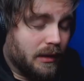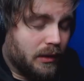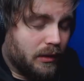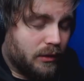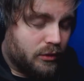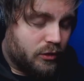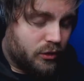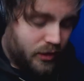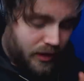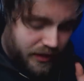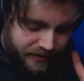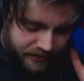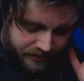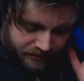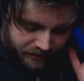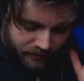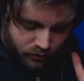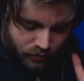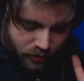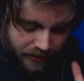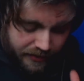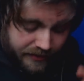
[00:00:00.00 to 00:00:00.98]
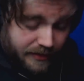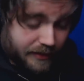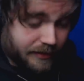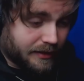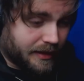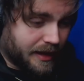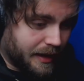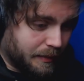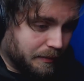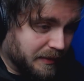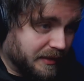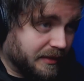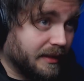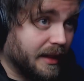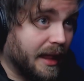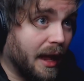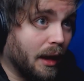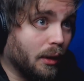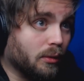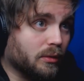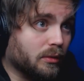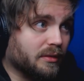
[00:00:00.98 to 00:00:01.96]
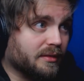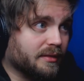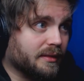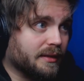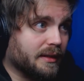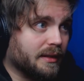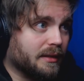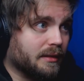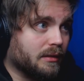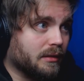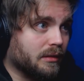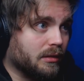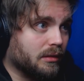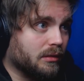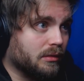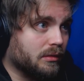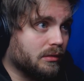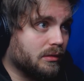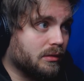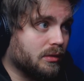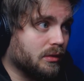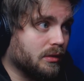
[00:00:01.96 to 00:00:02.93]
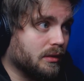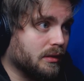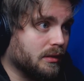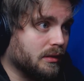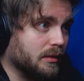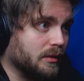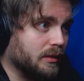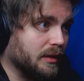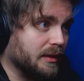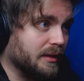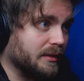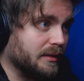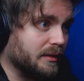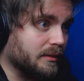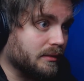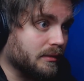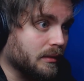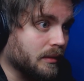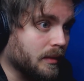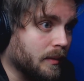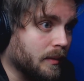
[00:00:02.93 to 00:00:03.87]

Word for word: Oh, Jesus Christ. This game is loud, isn't it? Jesus.